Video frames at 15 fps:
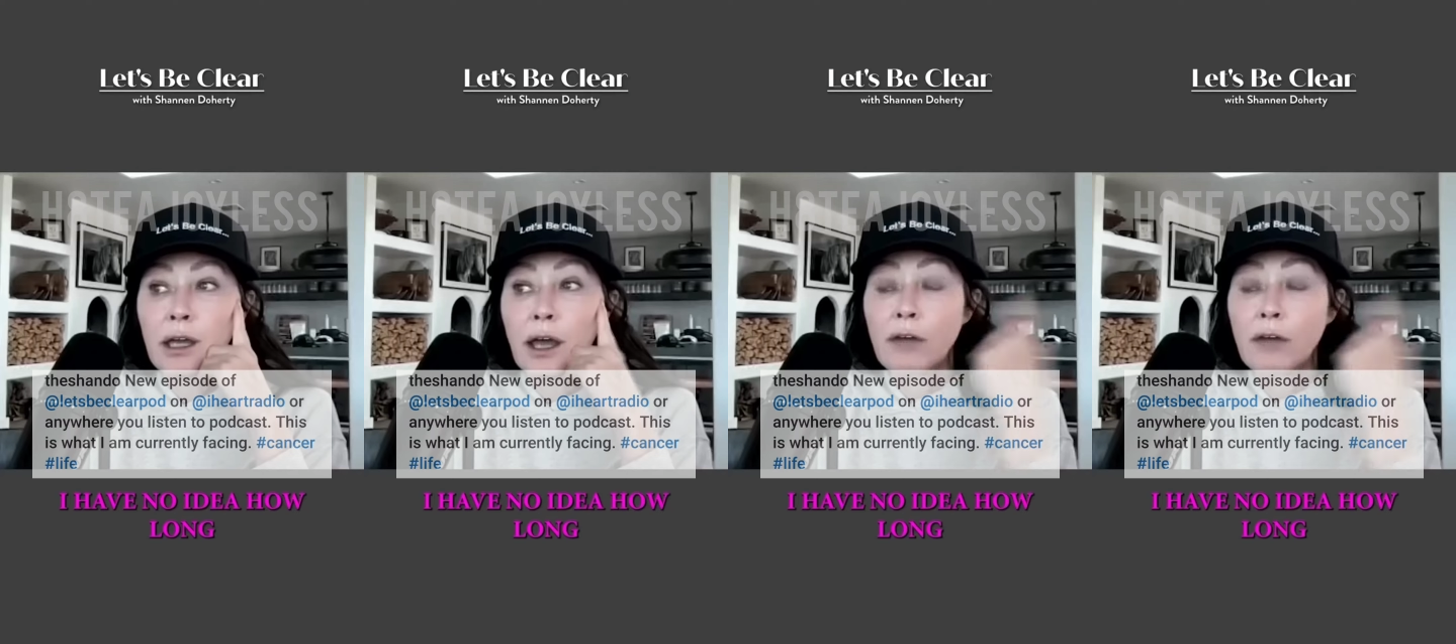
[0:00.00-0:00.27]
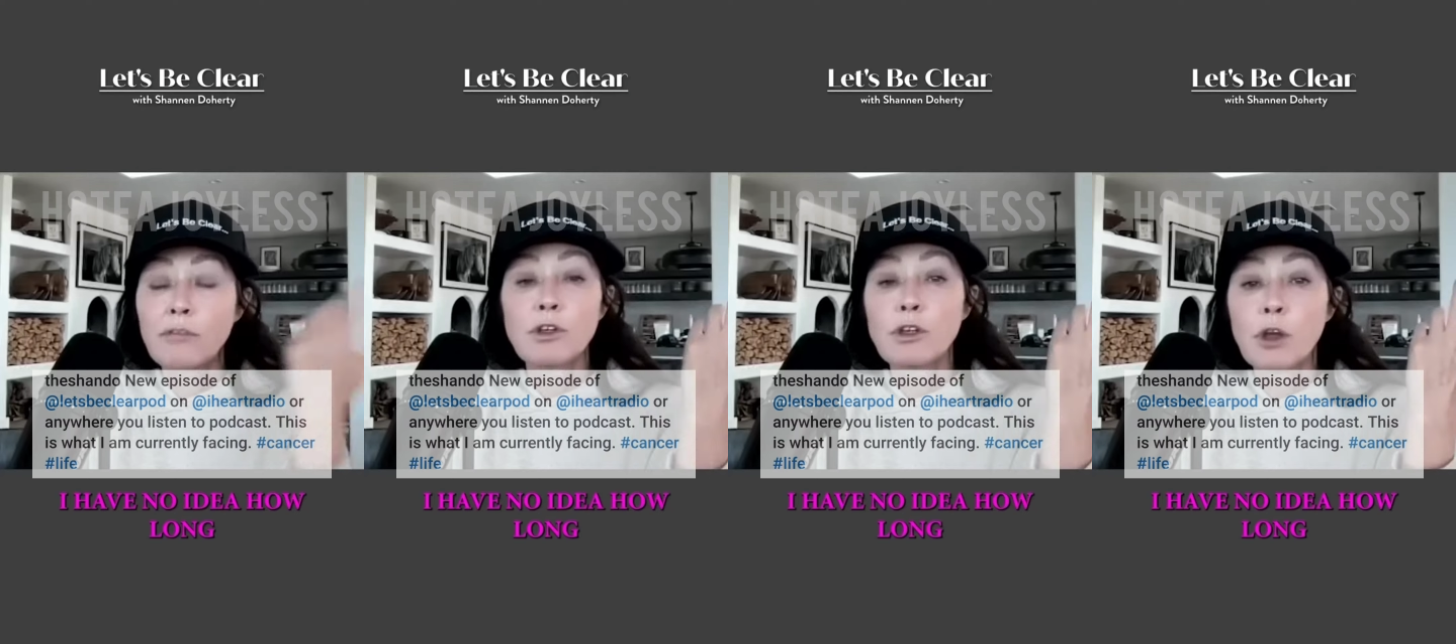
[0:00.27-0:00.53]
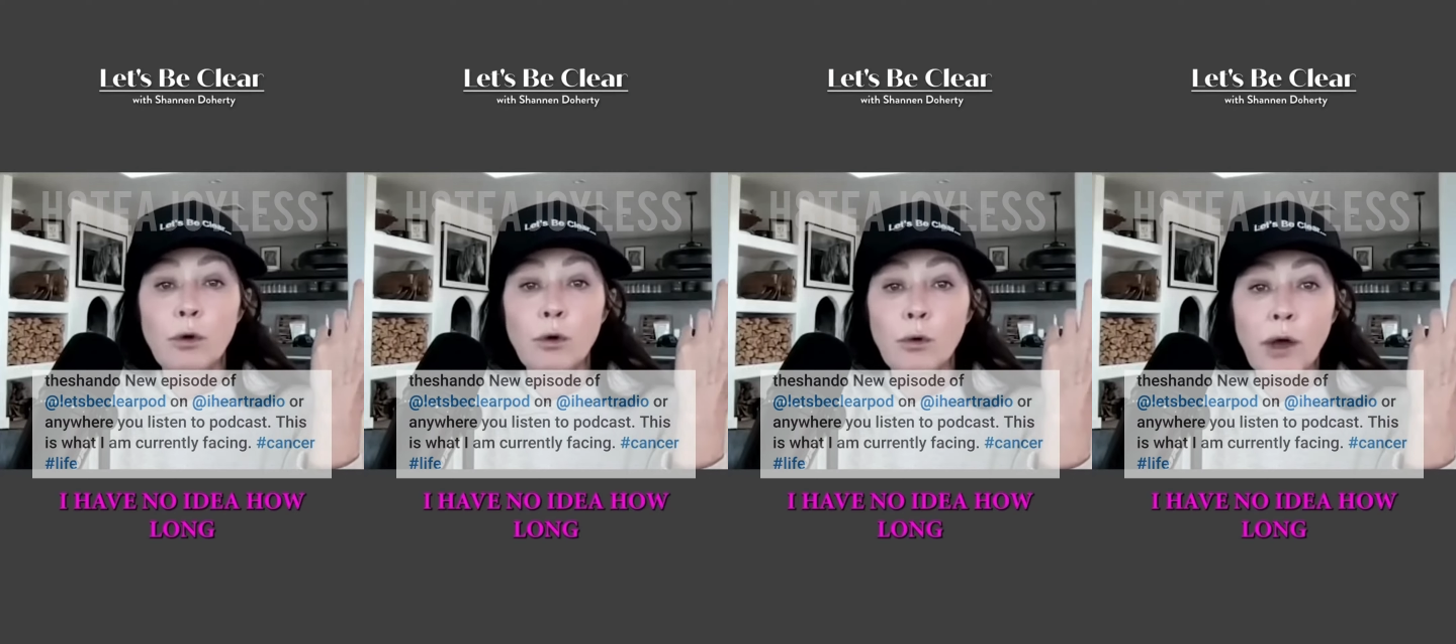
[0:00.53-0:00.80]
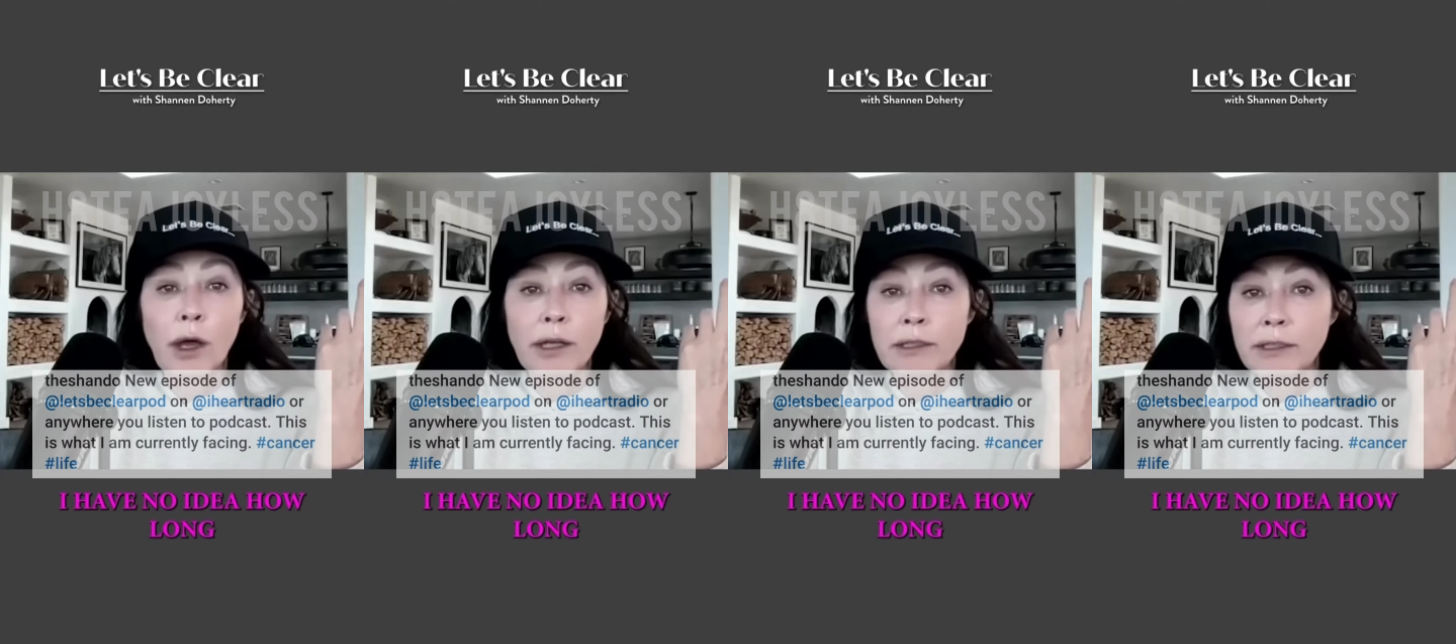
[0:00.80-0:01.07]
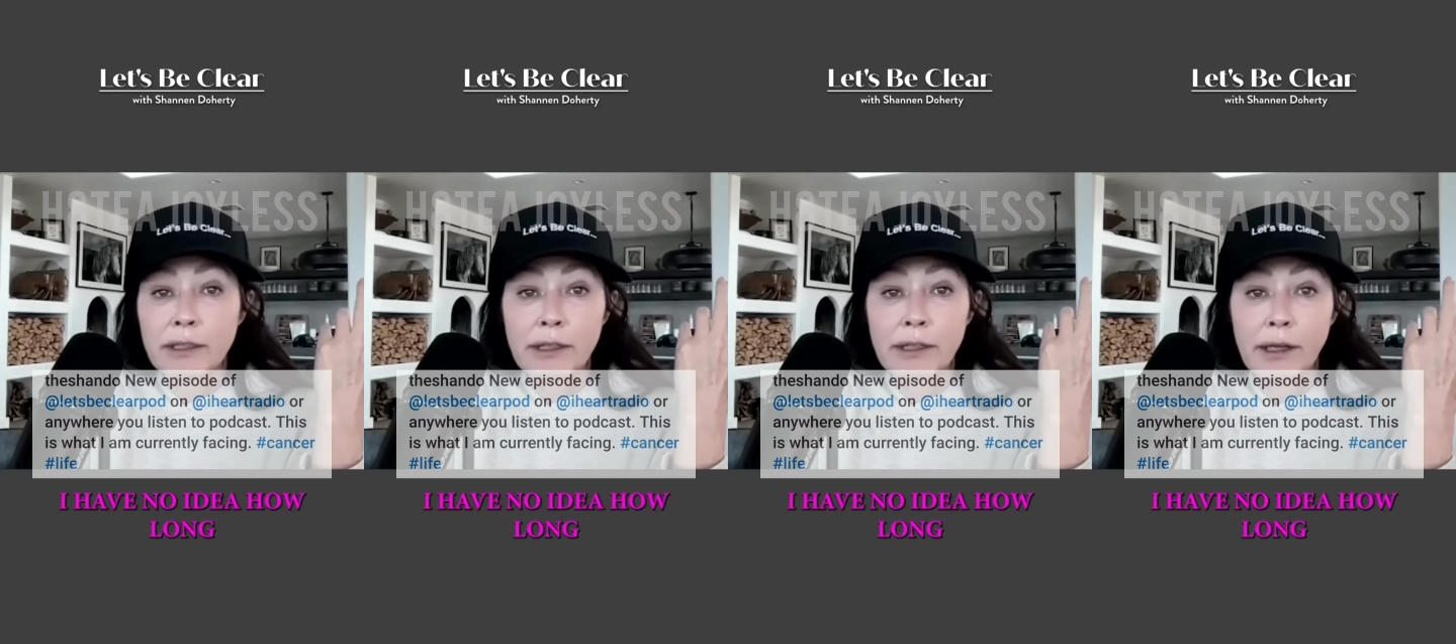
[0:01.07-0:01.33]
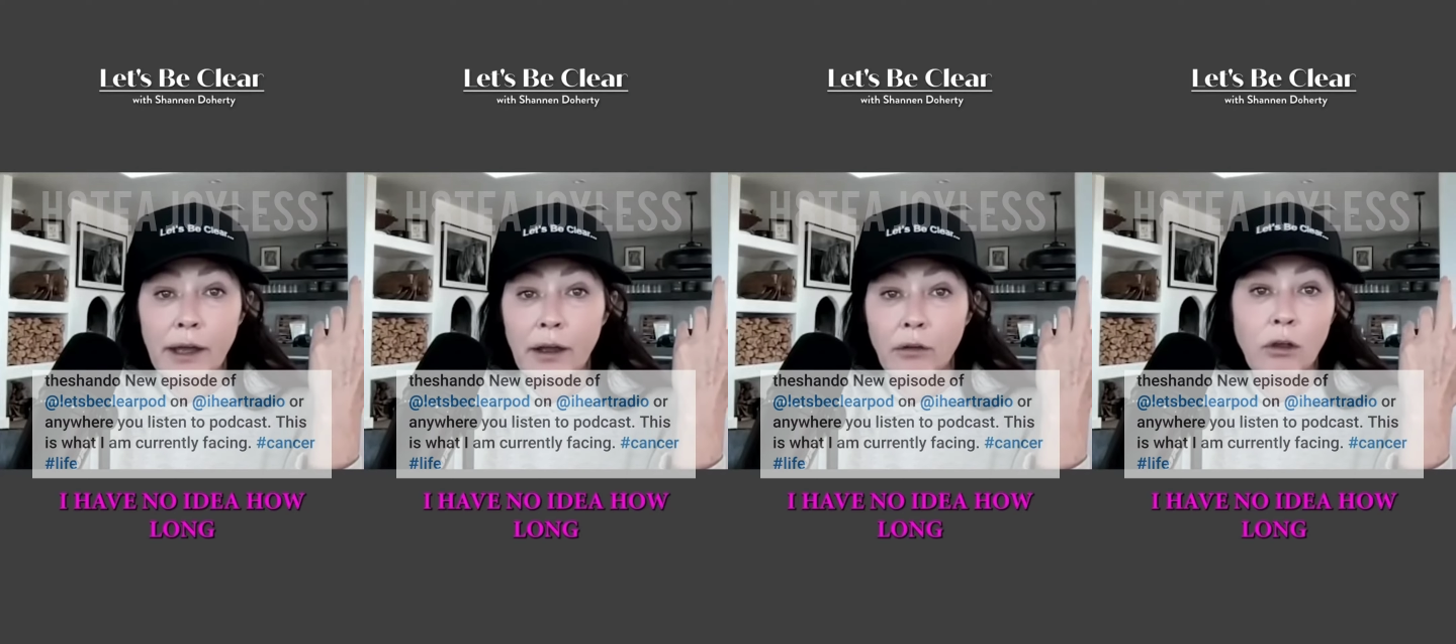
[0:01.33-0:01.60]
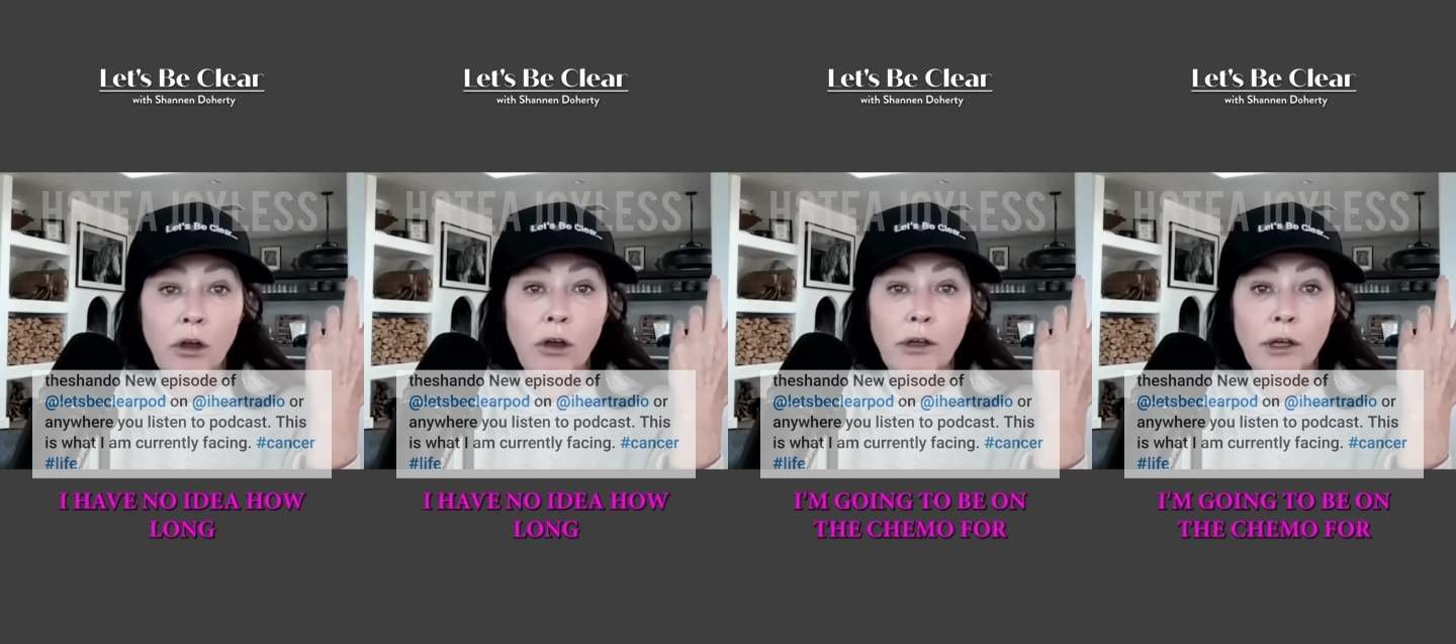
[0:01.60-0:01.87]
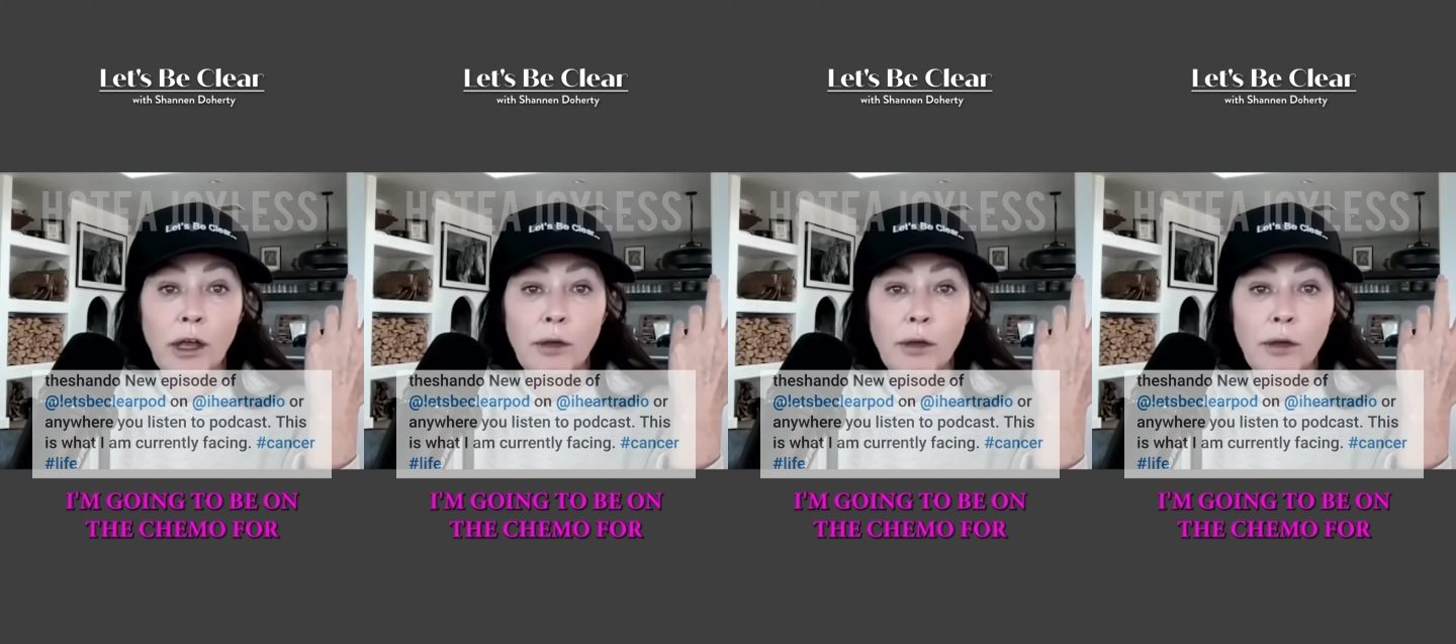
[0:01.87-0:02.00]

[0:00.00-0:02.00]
I have no idea how long